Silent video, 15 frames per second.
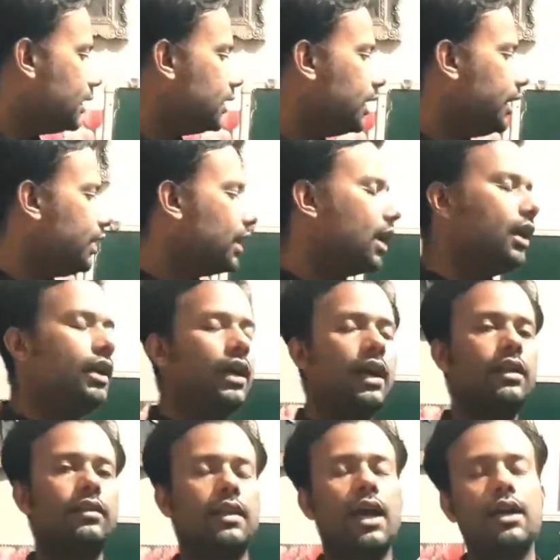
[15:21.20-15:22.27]
theta
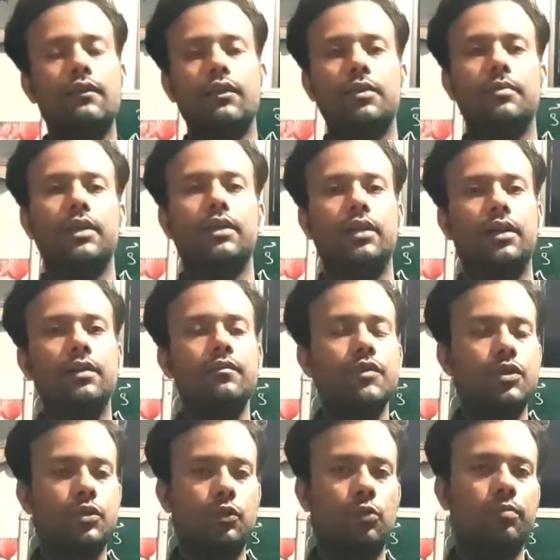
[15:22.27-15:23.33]
and that will be the
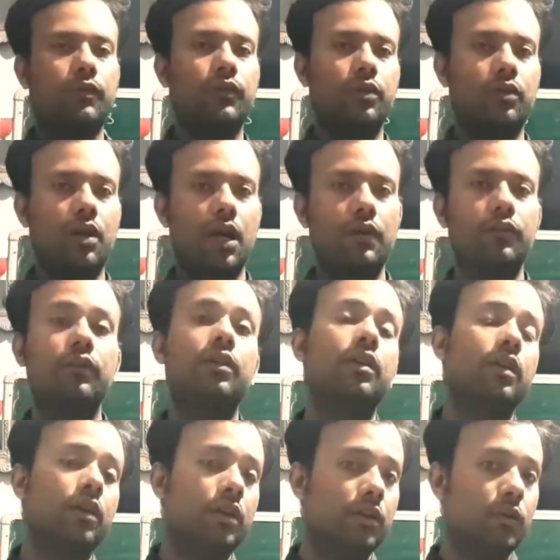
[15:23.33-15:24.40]
slope of the graph,
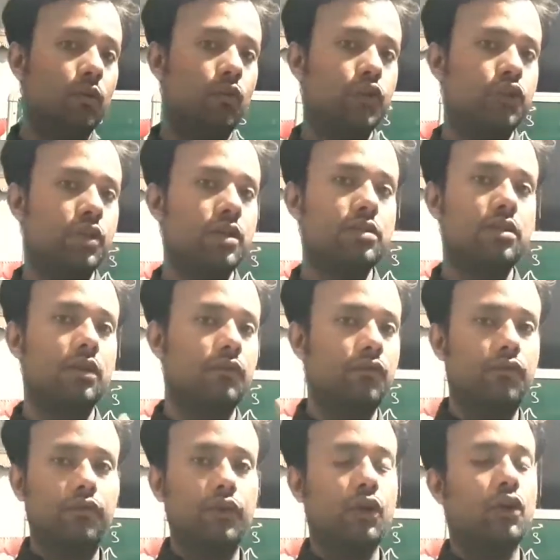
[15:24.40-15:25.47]
which is
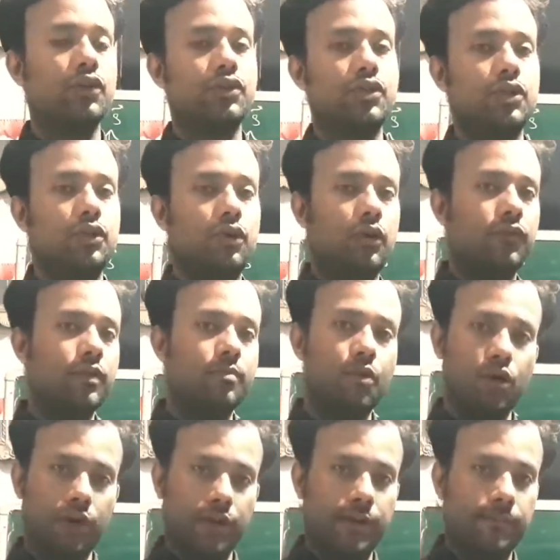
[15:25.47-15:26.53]
velocity of the
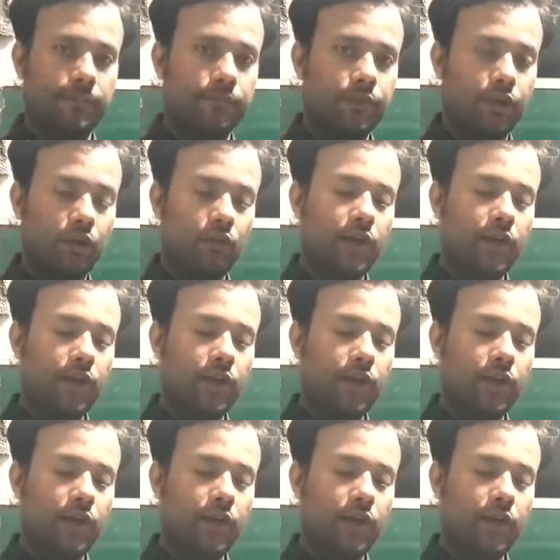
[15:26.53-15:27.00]
body. All